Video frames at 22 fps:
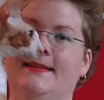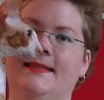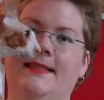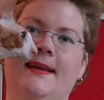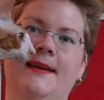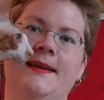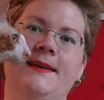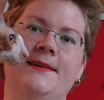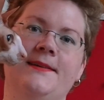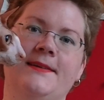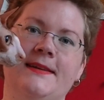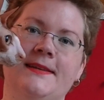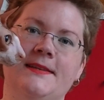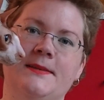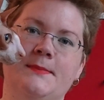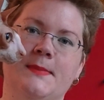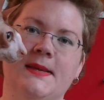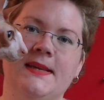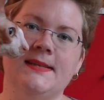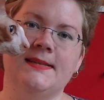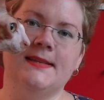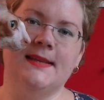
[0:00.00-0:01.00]
Yeah. There is
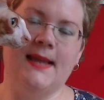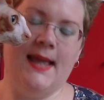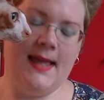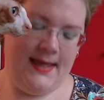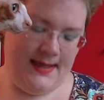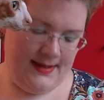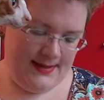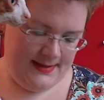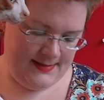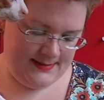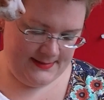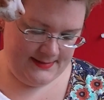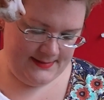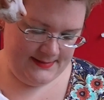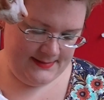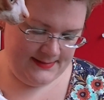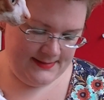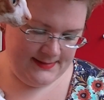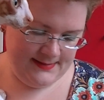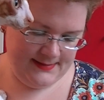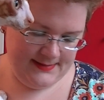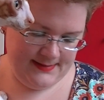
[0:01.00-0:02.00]
Binx again.
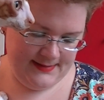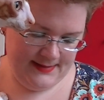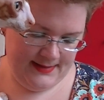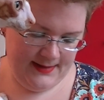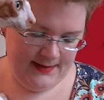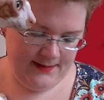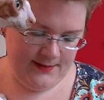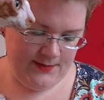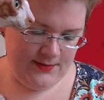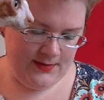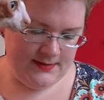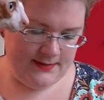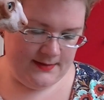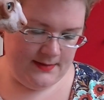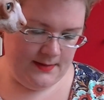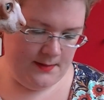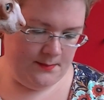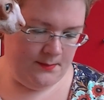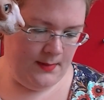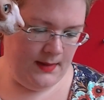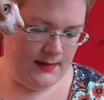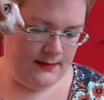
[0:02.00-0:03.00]
There is
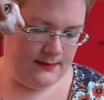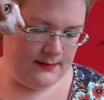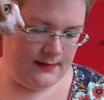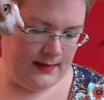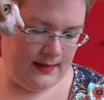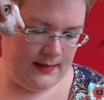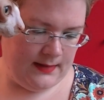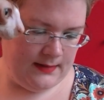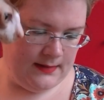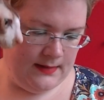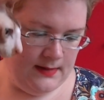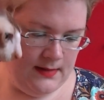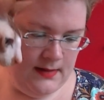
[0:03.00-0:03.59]
the Binx again.